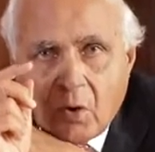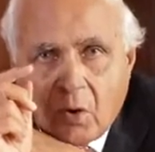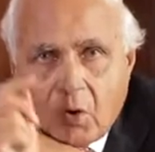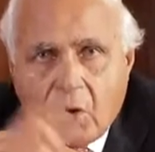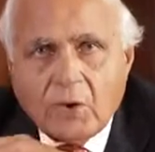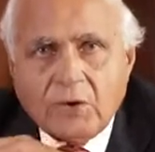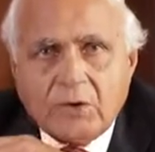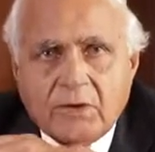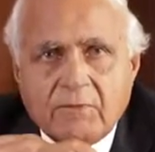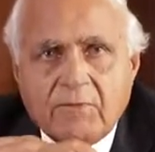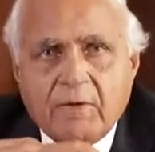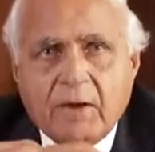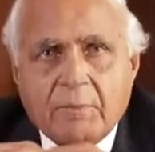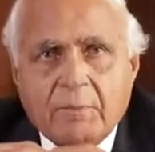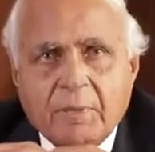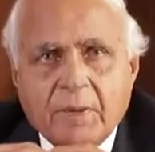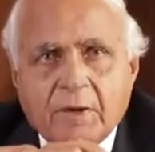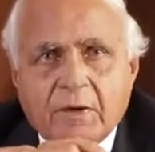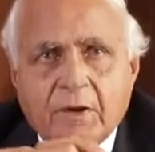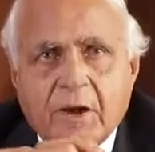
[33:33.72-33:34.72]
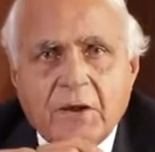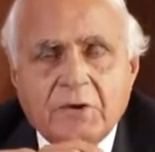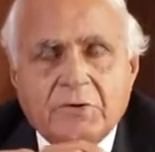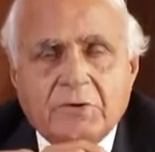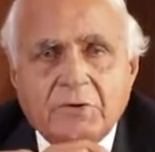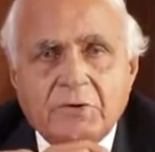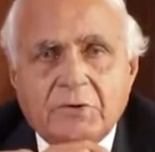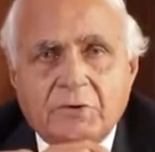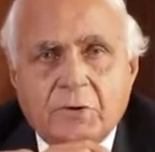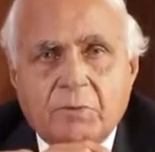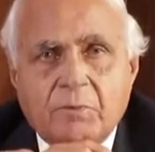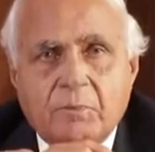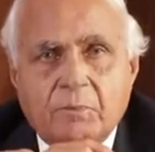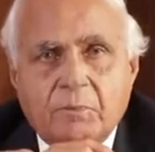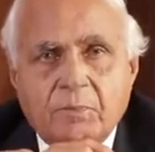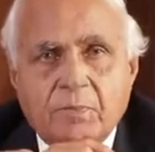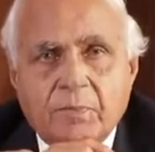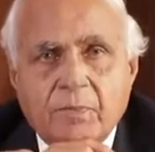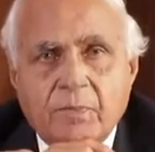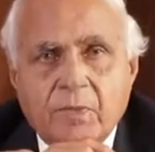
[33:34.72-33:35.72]
on developing relationship
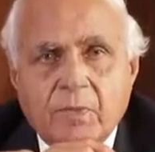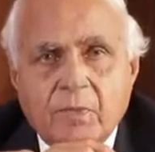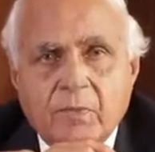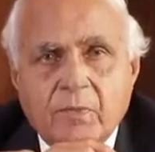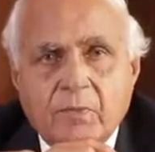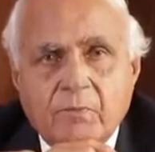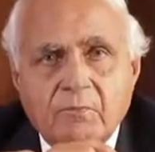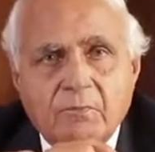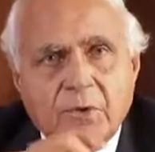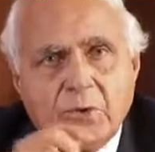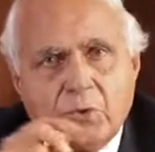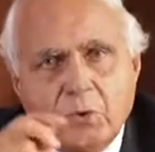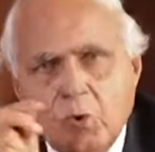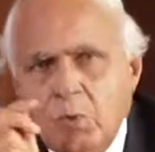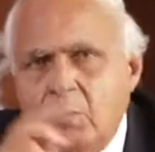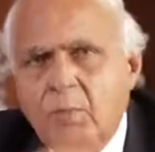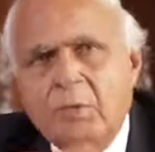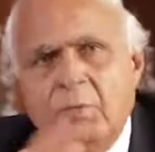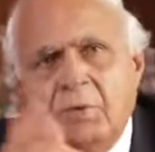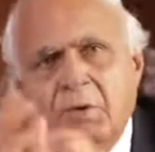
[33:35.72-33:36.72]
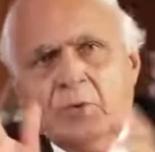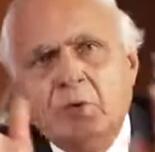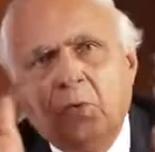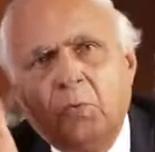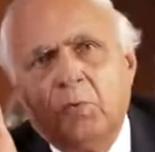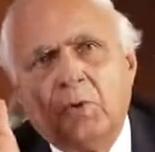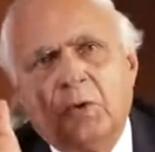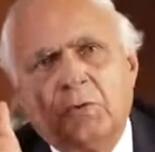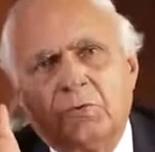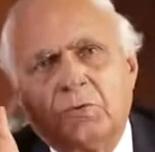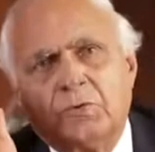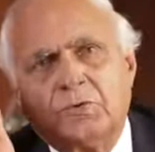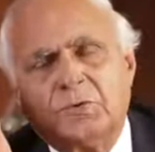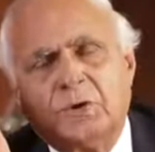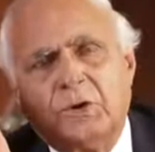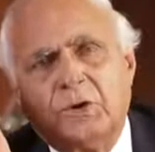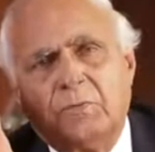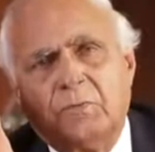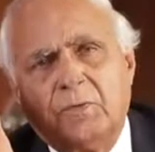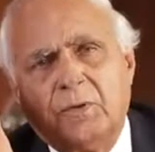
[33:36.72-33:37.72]
with whomever you
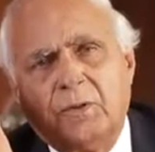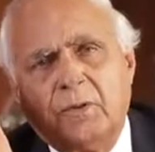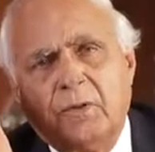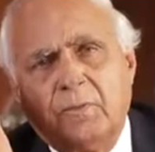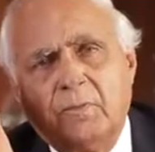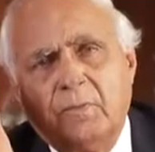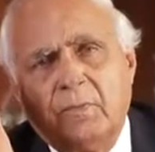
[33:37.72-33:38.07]
associate with.